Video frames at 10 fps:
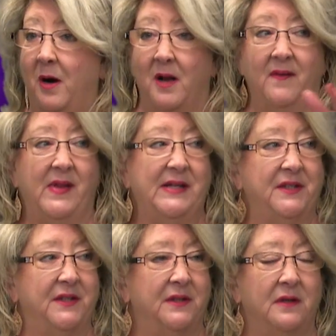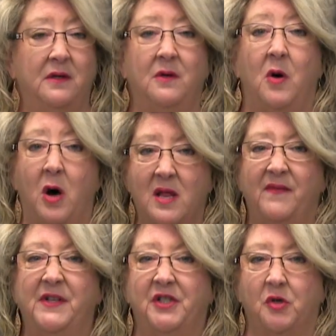All of this, all
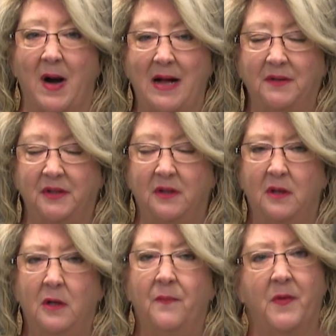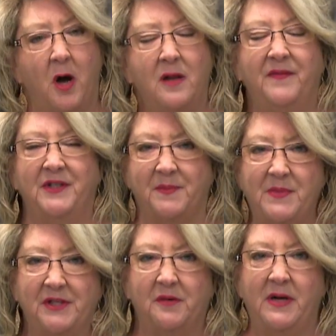of this drought, all of this
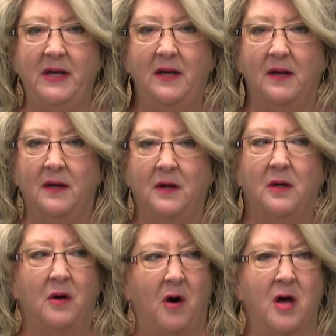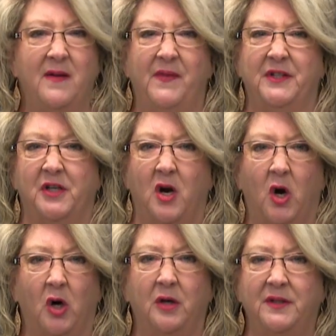misery, all of this
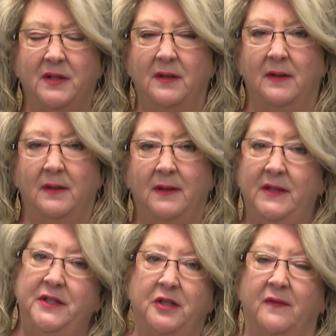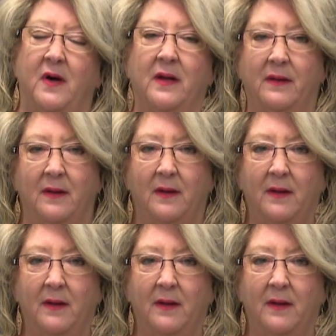hurt, it's your fault.